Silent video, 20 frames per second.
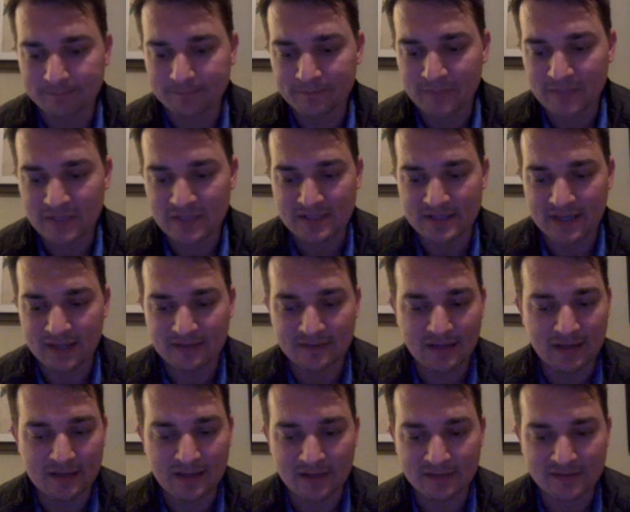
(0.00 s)
It just gets
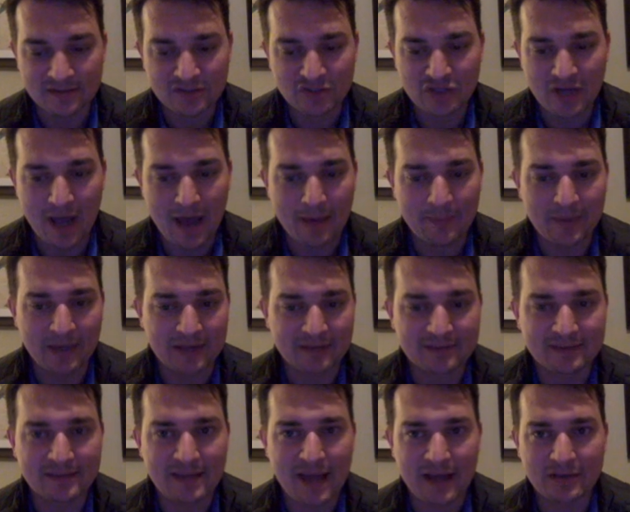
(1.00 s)
in, does its job, and
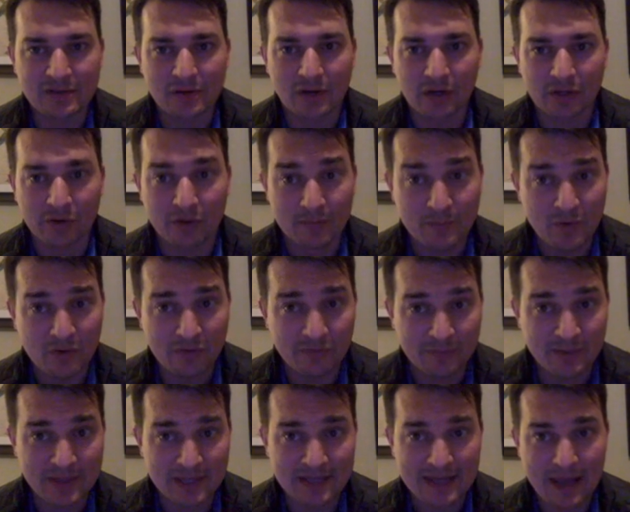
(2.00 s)
it's not too hard to remove,
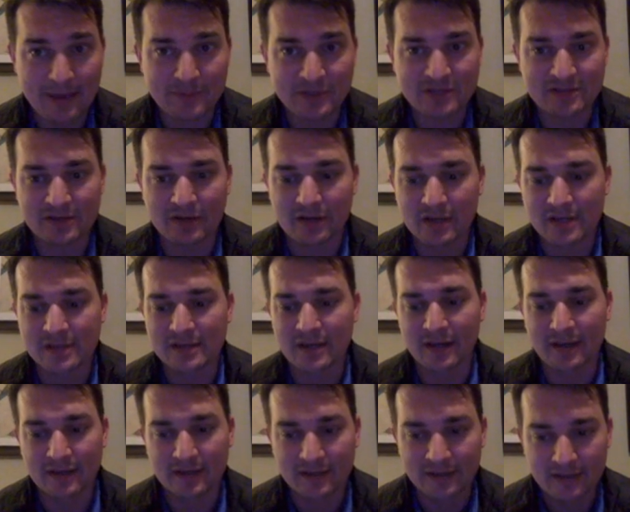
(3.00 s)
but the damage is already
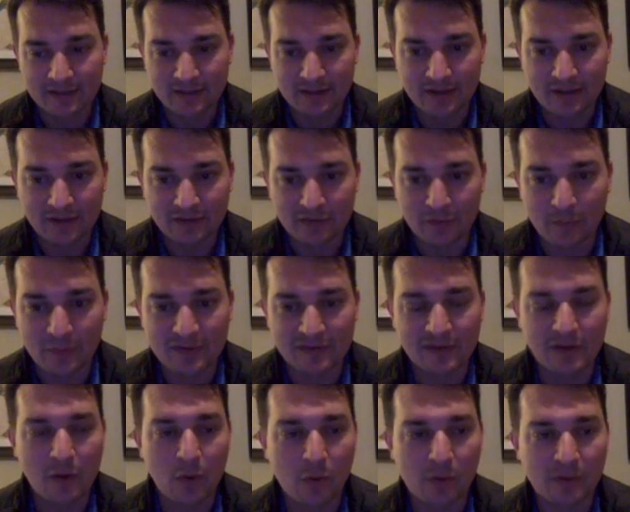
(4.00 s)
done. So its
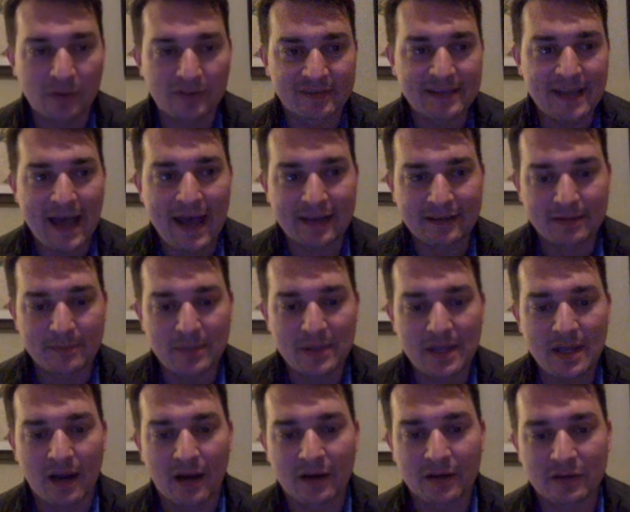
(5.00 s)
goal is not to
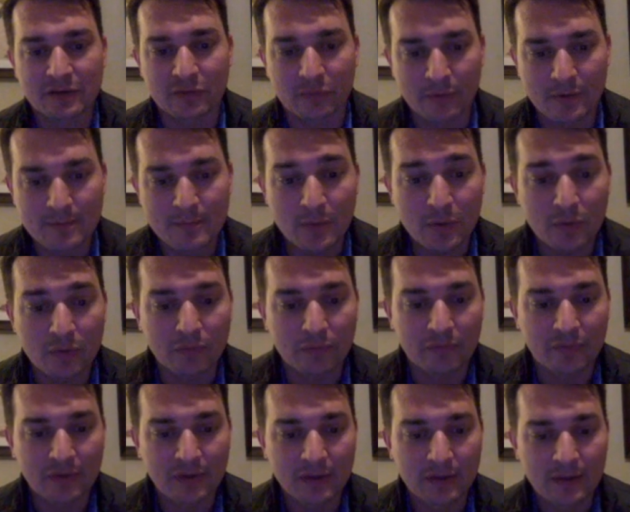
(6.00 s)
be hard to
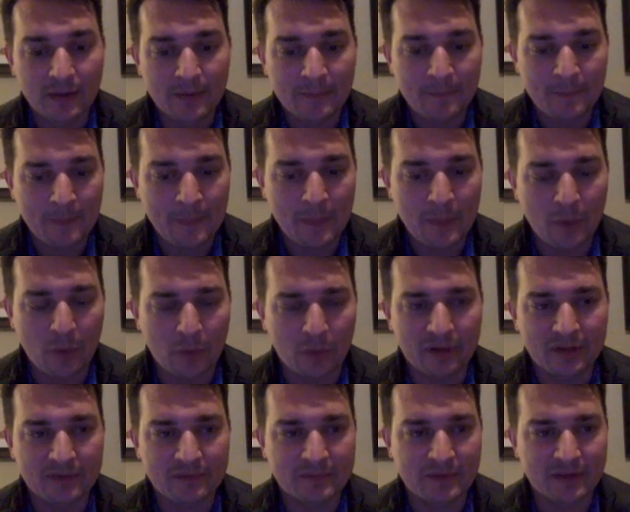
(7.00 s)
remove,
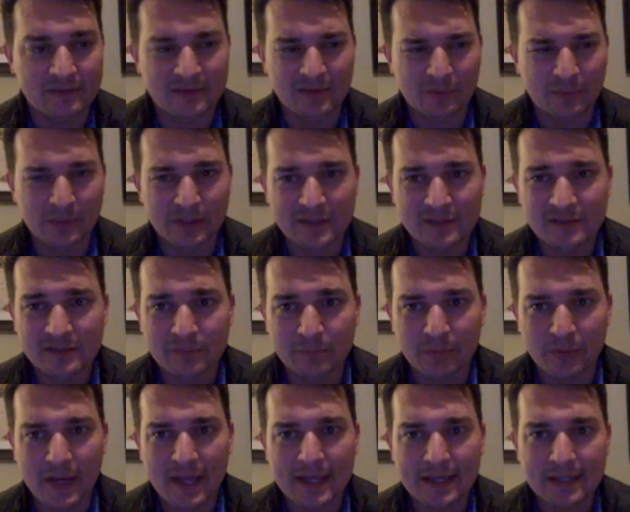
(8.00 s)
nor does it really
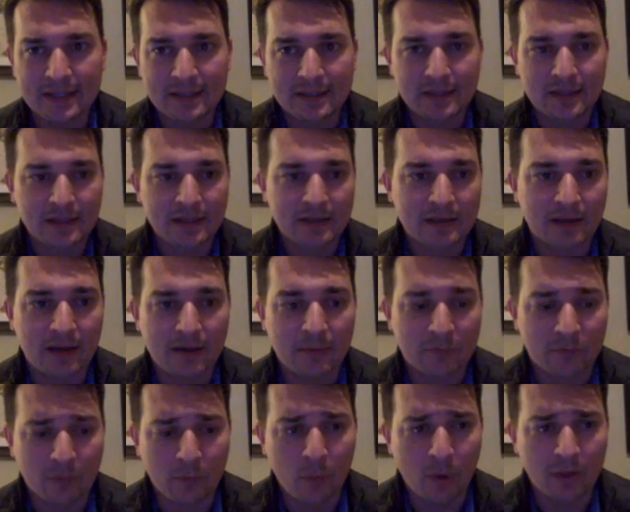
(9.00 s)
spread
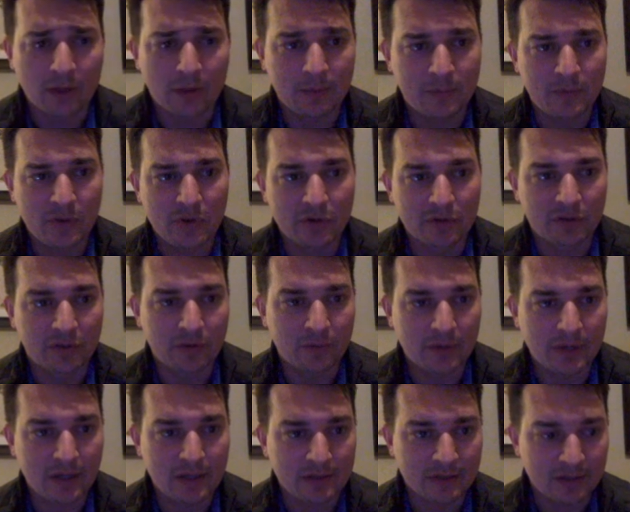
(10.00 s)
from one computer to
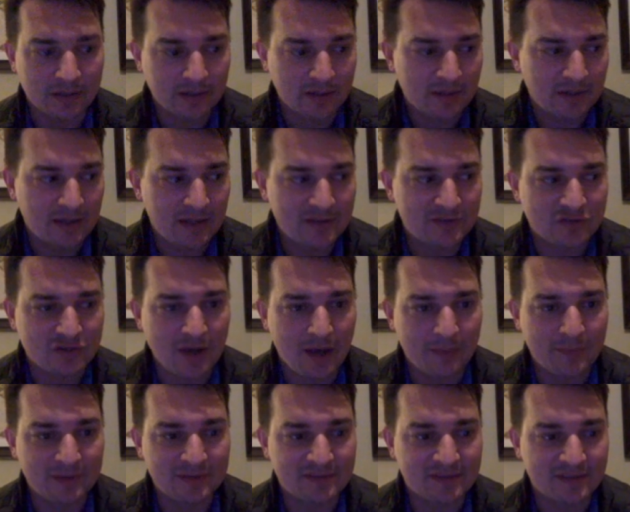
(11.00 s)
another. Its
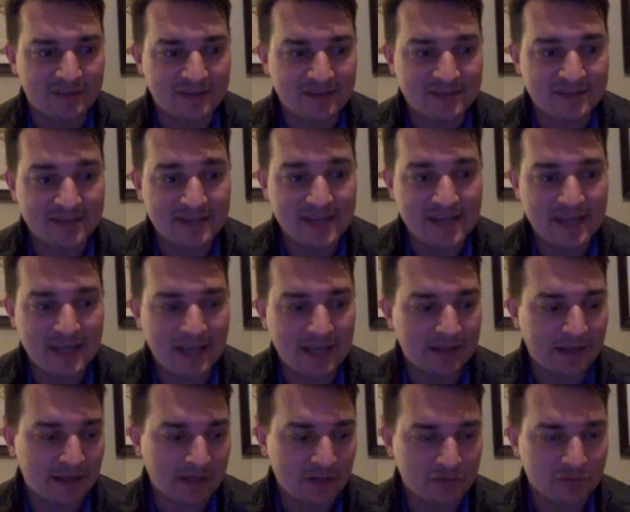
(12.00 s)
job is to just sneak in
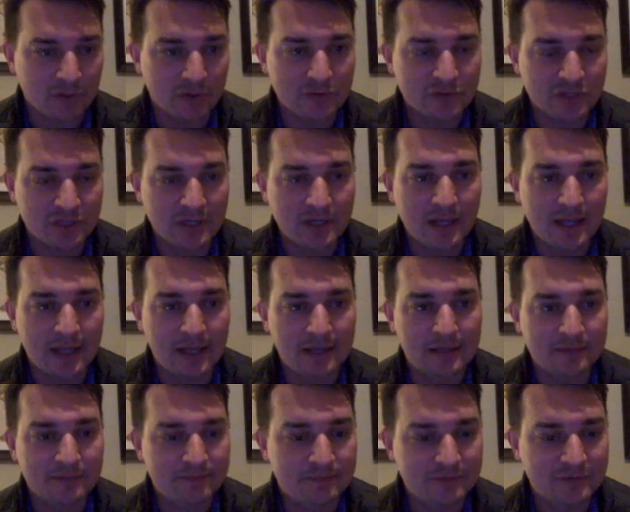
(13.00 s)
like a Trojan
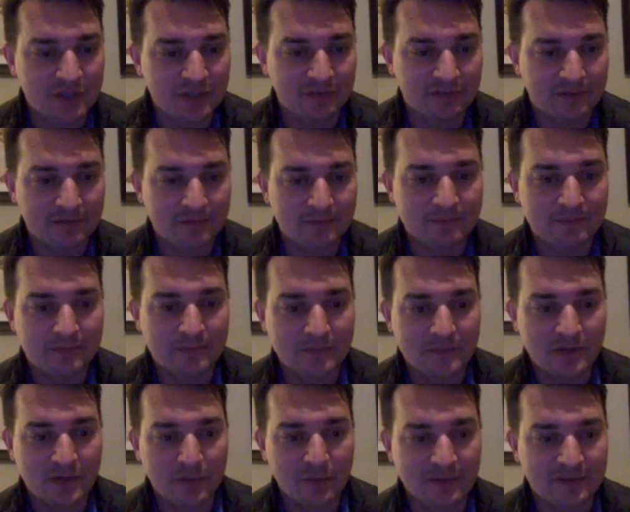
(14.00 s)
and just
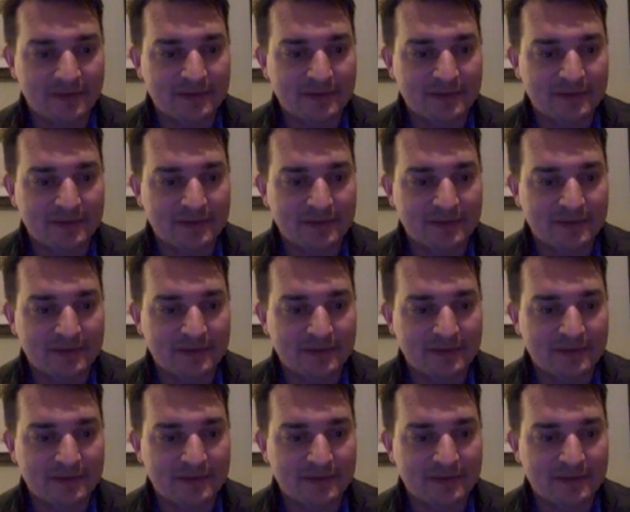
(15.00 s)
do its